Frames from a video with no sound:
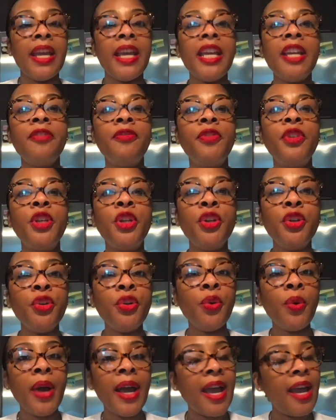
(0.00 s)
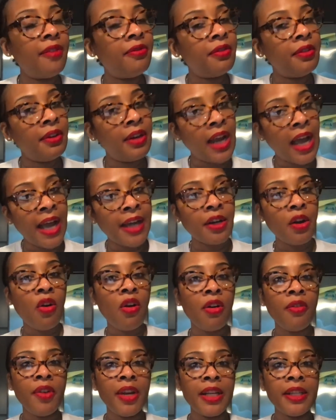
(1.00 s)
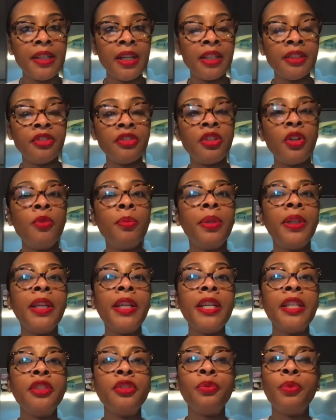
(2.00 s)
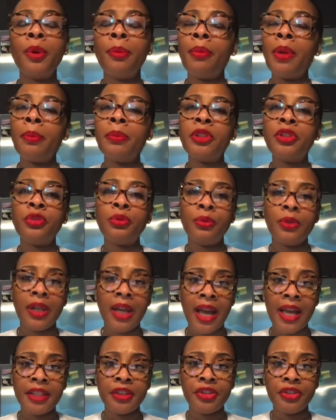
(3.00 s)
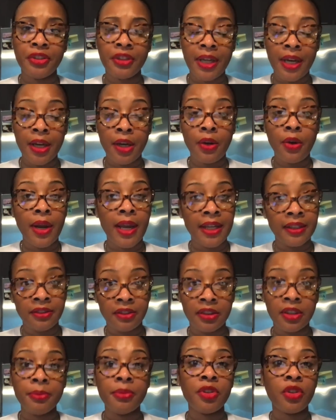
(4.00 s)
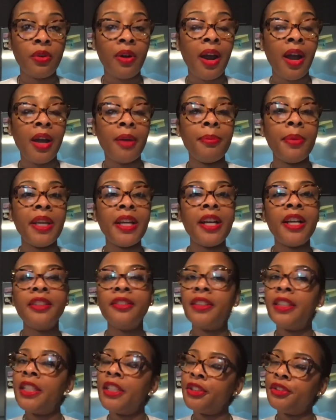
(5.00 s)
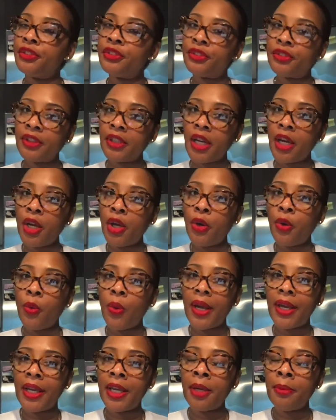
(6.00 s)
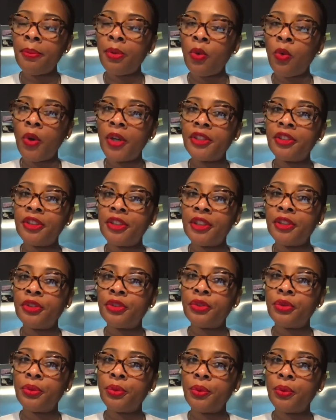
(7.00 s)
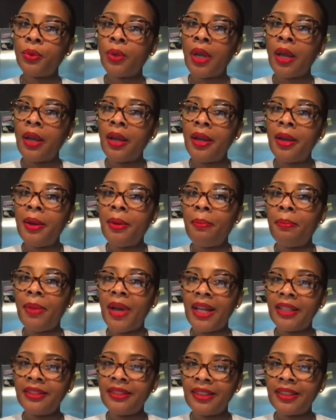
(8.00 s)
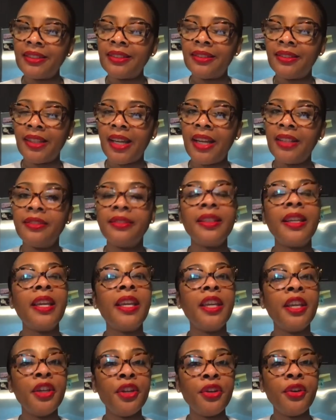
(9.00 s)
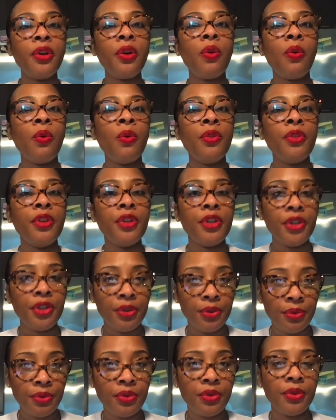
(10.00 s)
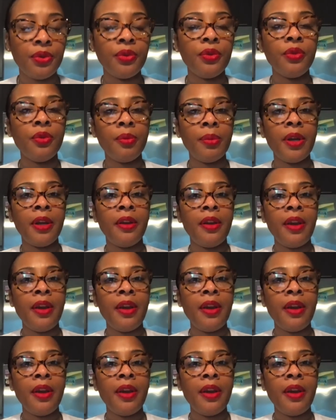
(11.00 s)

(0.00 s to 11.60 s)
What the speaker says: if you have not already done so, please remember to like, share, and subscribe because it is so important to my success here on the YouTube.